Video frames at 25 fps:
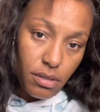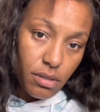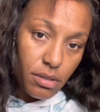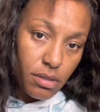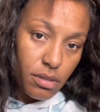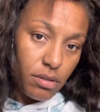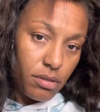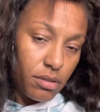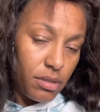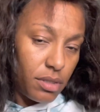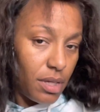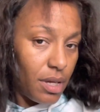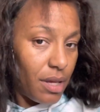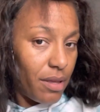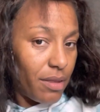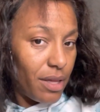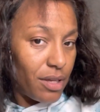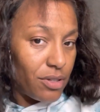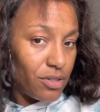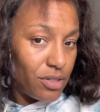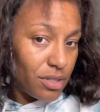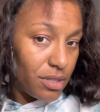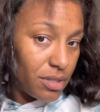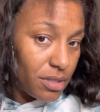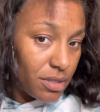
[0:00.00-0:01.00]
You see how that
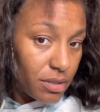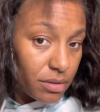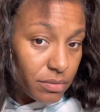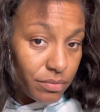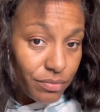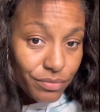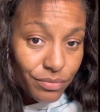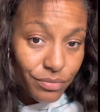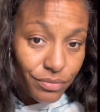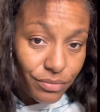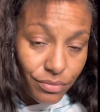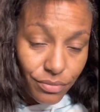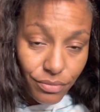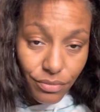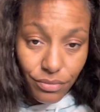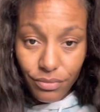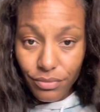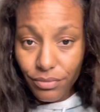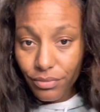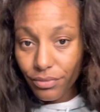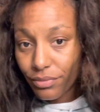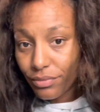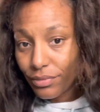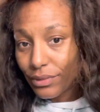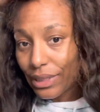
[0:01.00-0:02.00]
just
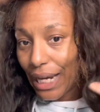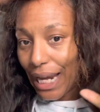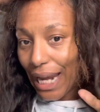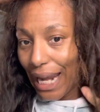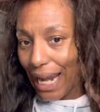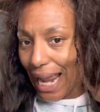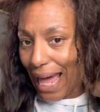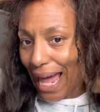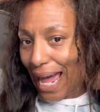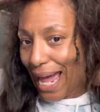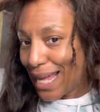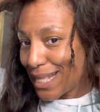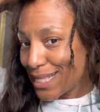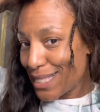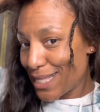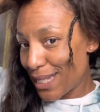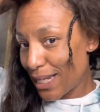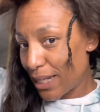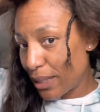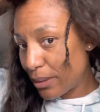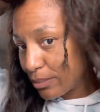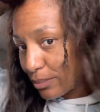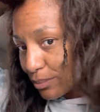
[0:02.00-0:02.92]
lines up?